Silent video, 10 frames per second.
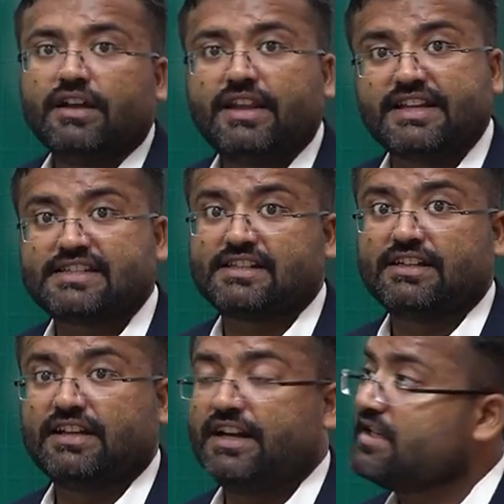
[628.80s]

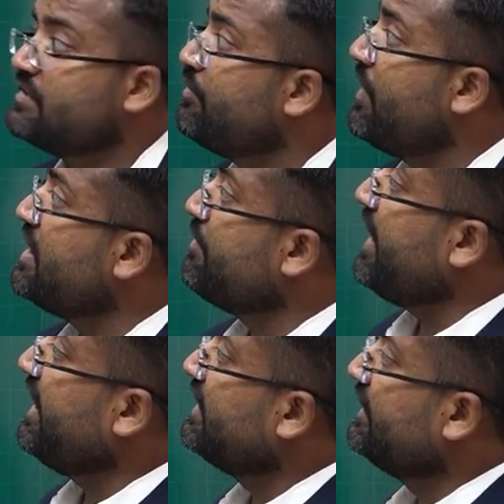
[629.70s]
Next, let us
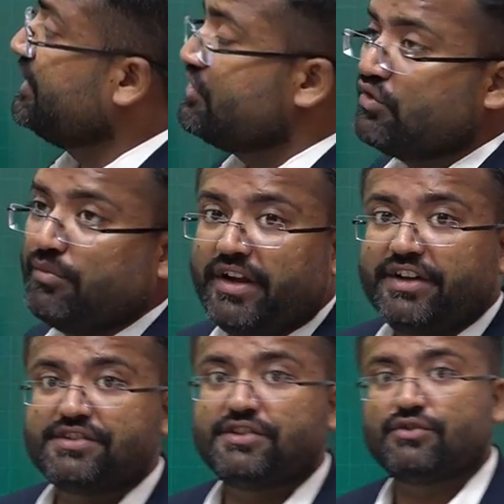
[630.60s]
multiply these two
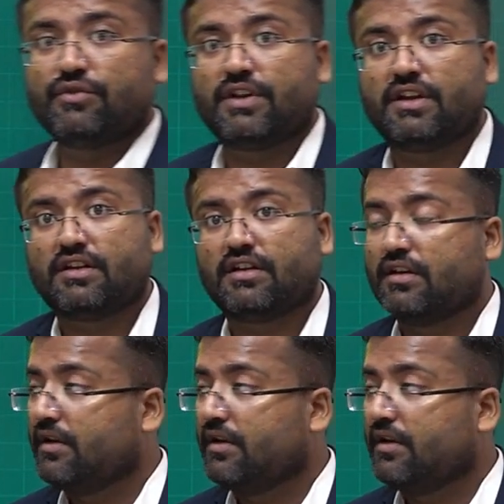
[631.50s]
matrices over here.